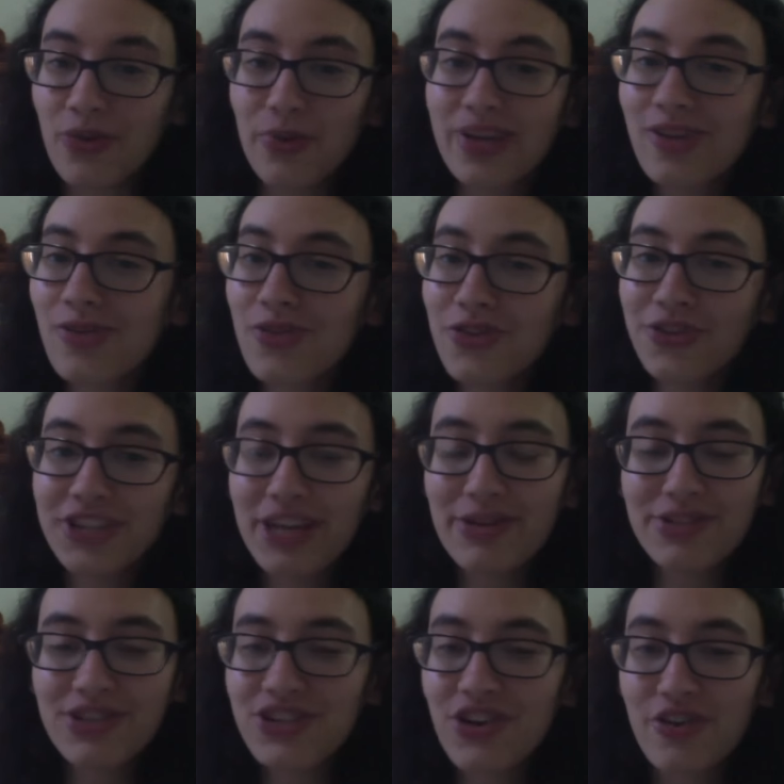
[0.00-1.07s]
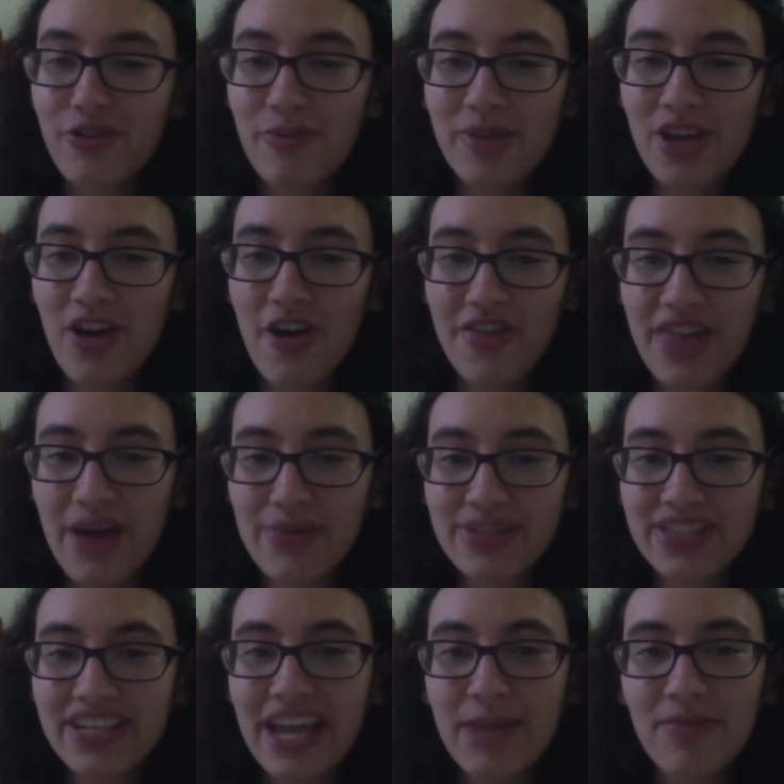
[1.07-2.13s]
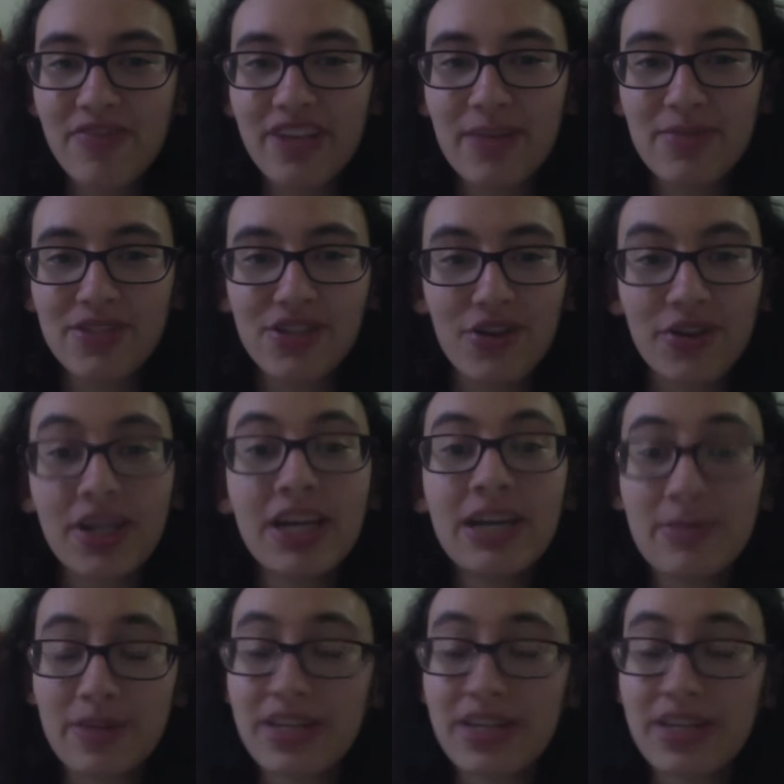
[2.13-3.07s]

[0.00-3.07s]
We all thought that was a joke when we heard that was the name of an episode.